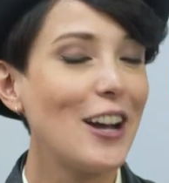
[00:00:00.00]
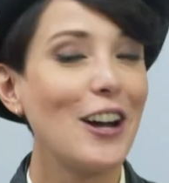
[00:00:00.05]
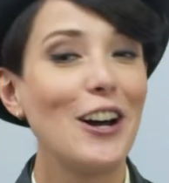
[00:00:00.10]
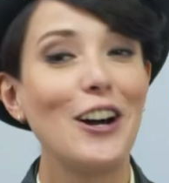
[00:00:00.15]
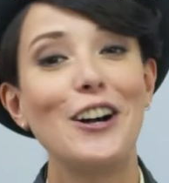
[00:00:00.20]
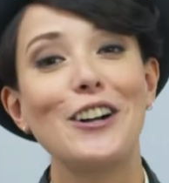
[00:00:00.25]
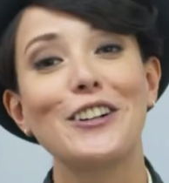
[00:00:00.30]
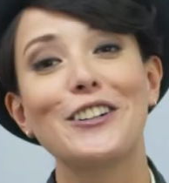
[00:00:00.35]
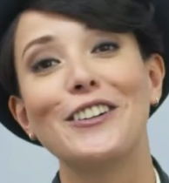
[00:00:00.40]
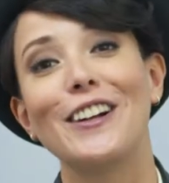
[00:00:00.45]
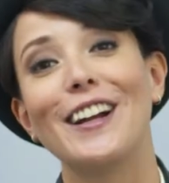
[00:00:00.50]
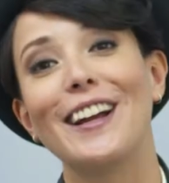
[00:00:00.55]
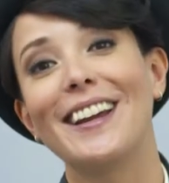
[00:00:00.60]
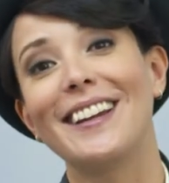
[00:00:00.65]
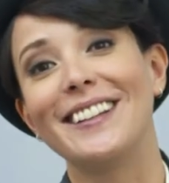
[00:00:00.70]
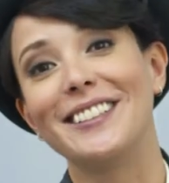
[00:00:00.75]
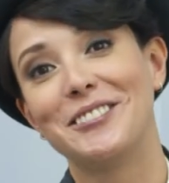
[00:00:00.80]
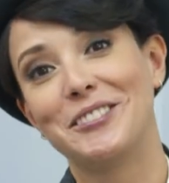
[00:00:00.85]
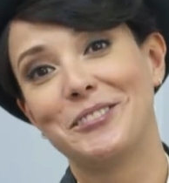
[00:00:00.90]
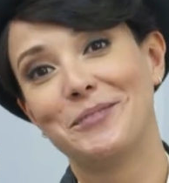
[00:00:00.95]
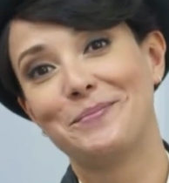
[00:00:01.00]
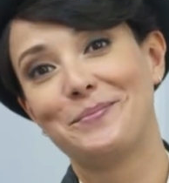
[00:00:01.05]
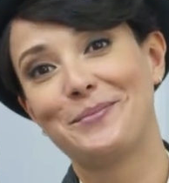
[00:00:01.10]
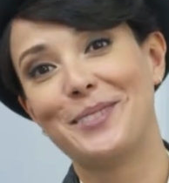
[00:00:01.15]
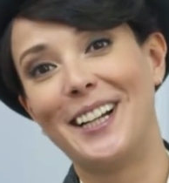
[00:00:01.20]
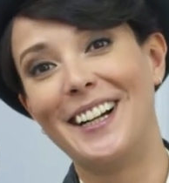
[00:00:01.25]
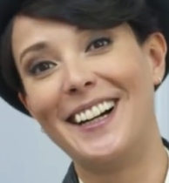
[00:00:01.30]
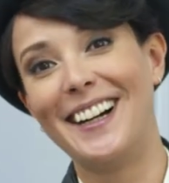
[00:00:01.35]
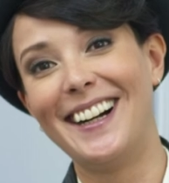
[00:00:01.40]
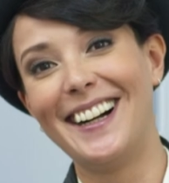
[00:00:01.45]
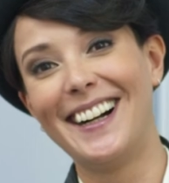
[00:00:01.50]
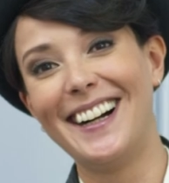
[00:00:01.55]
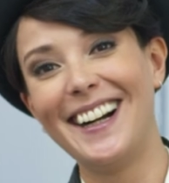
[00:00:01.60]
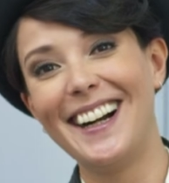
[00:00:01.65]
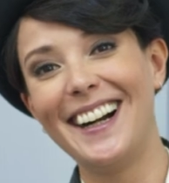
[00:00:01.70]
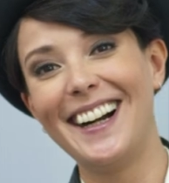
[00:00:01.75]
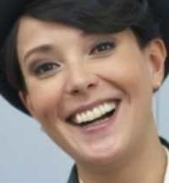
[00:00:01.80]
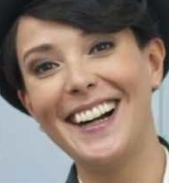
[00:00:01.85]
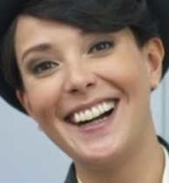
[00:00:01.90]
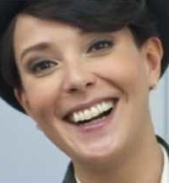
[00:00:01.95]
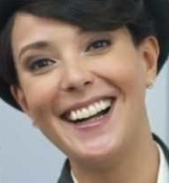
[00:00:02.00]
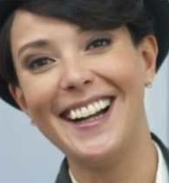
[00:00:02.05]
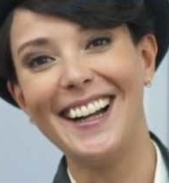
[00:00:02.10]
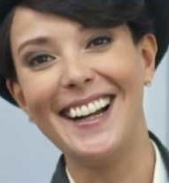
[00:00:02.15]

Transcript: Oh, great. Okay, high fashion brands.